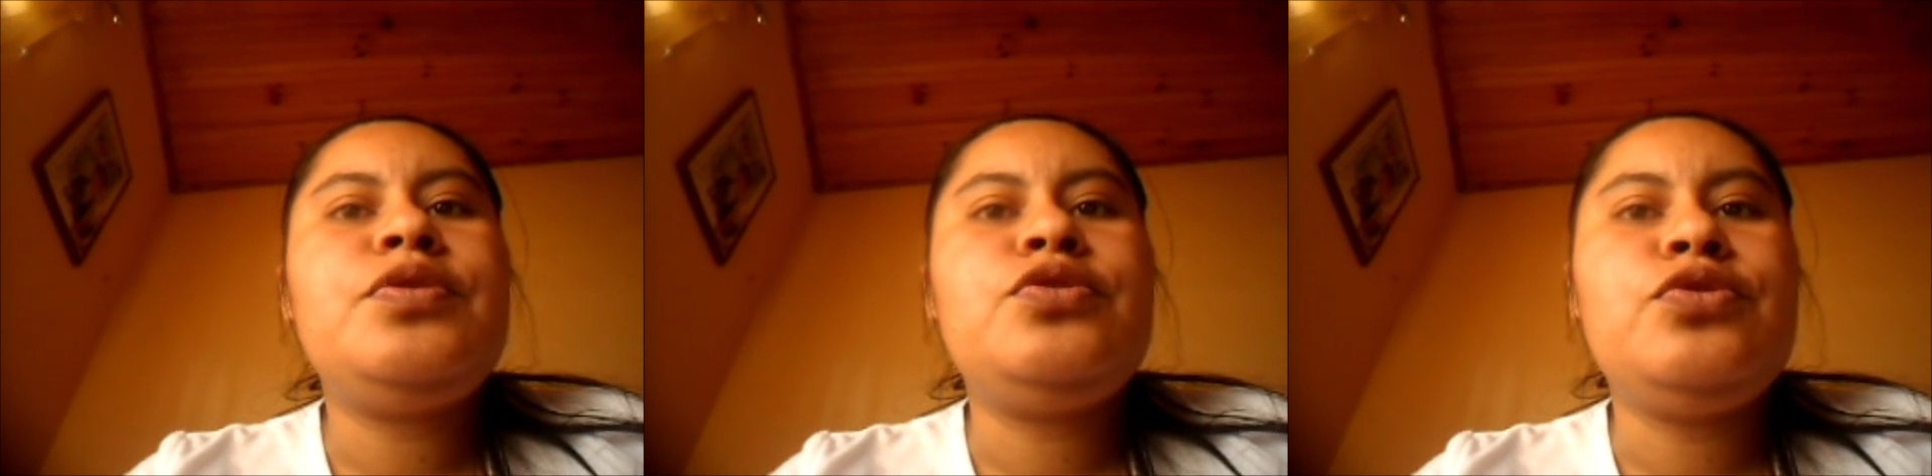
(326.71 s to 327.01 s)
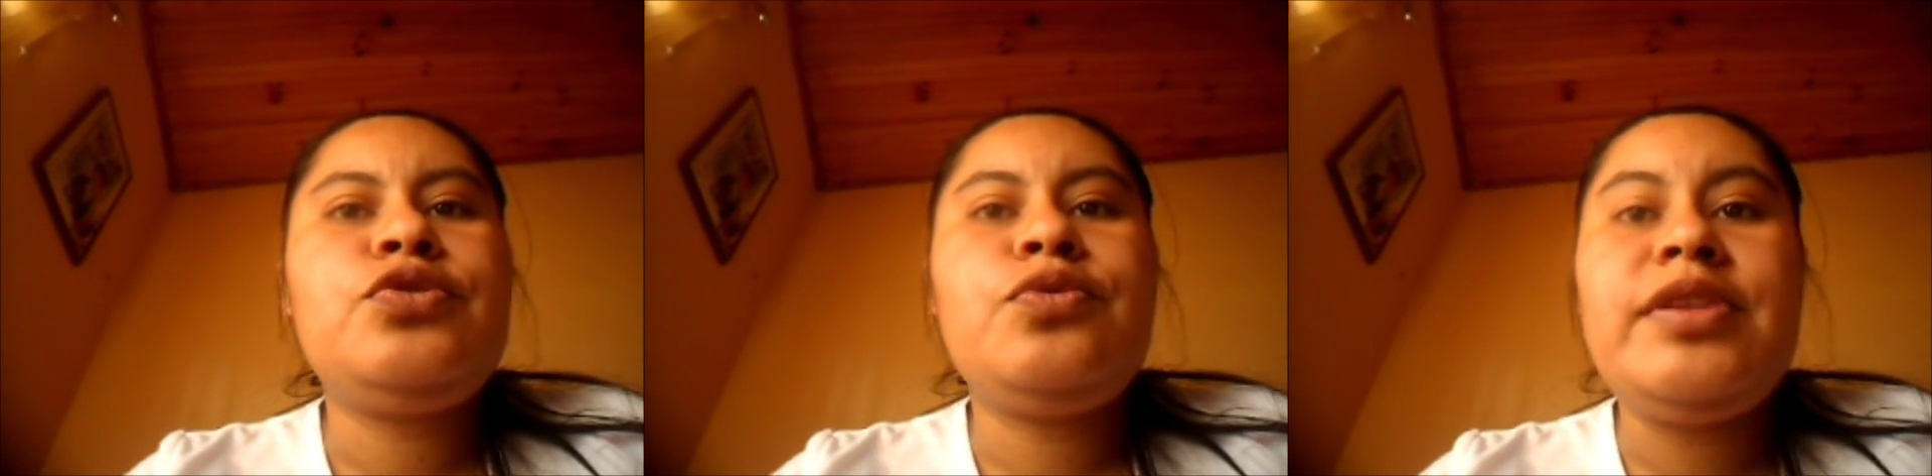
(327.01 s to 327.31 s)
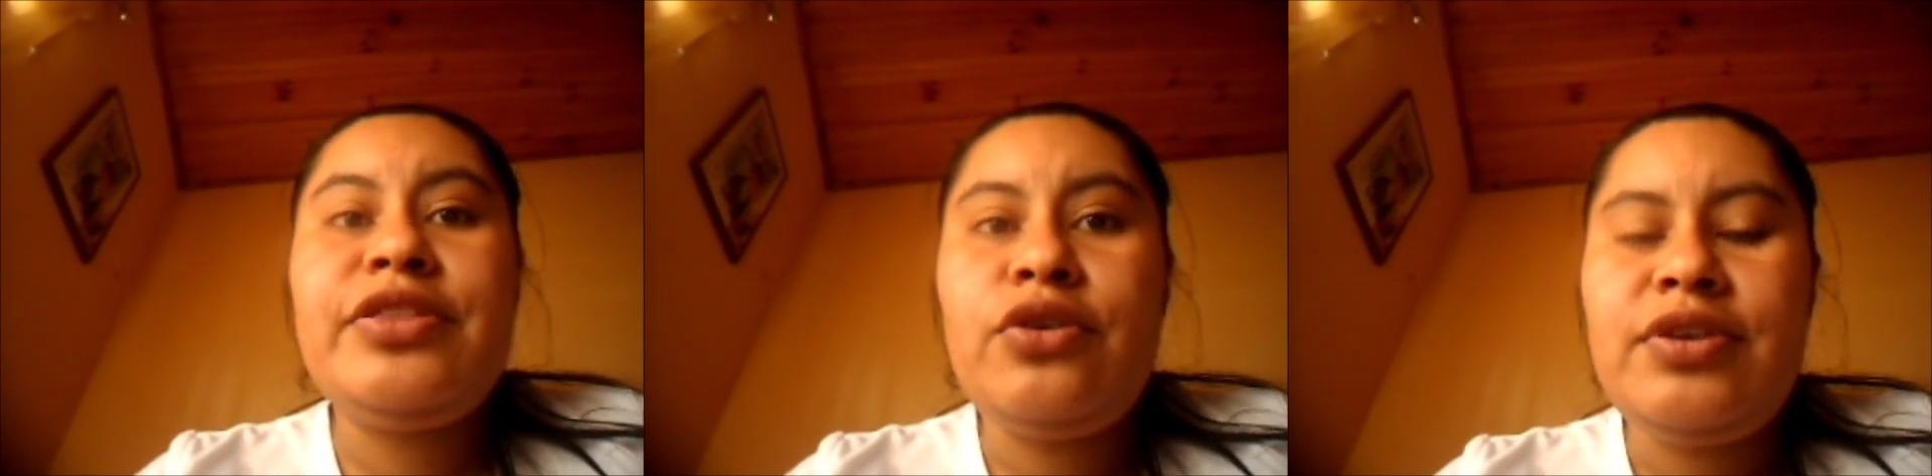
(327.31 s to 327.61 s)
to
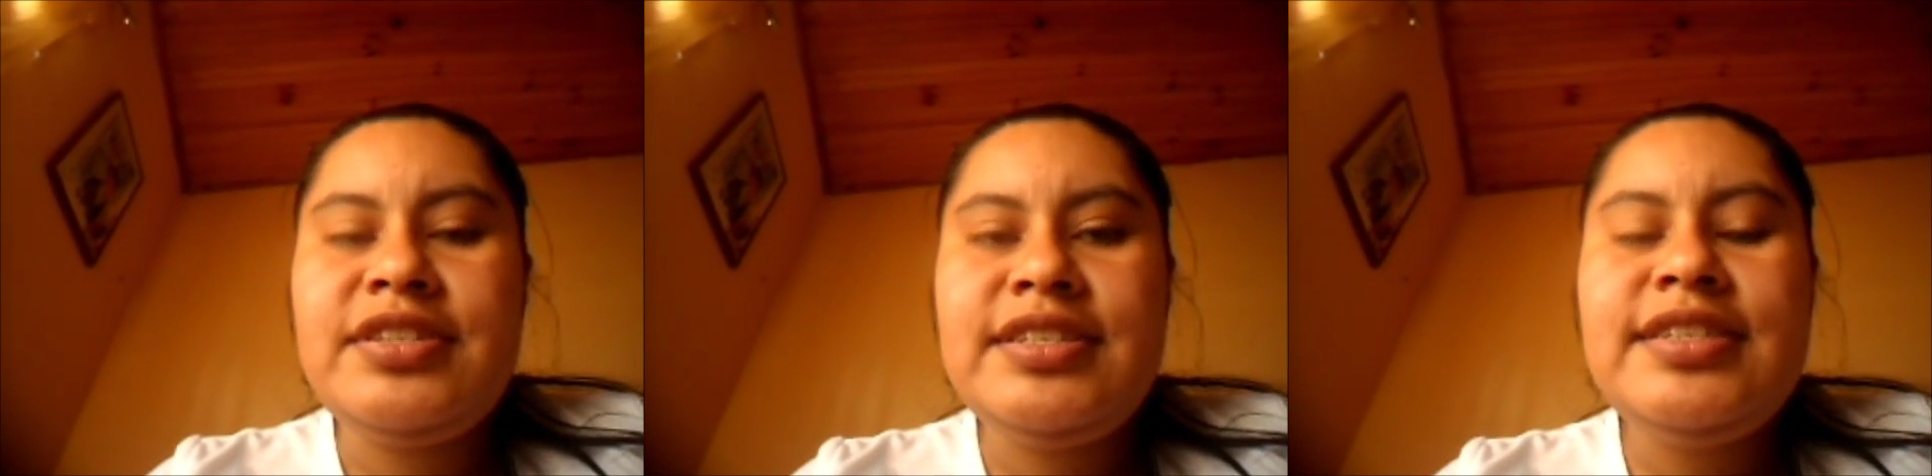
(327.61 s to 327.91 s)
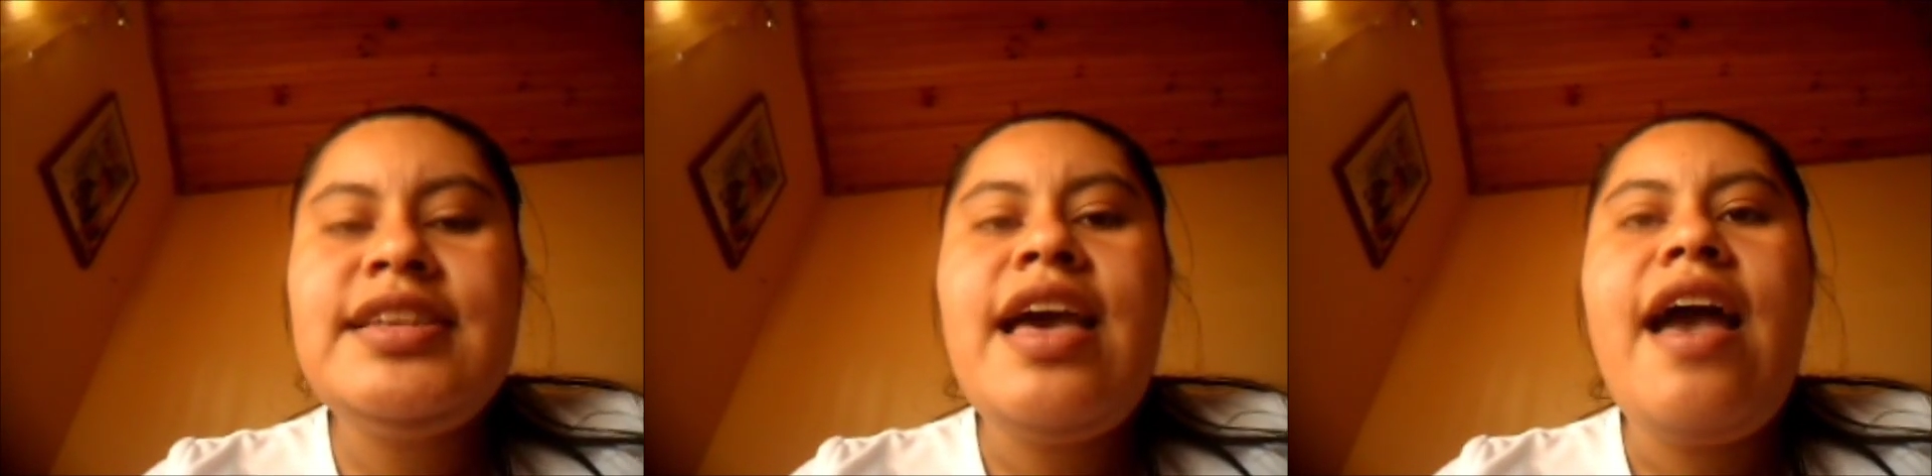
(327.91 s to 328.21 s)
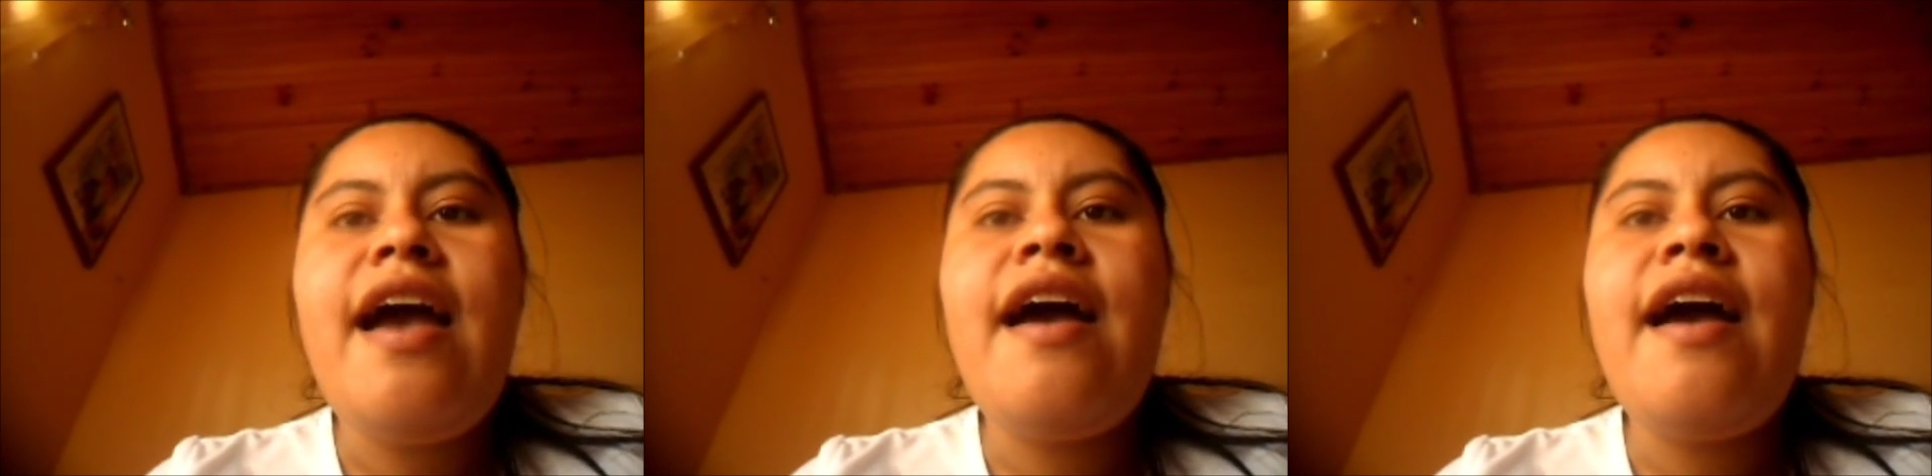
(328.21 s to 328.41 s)
produce weird noises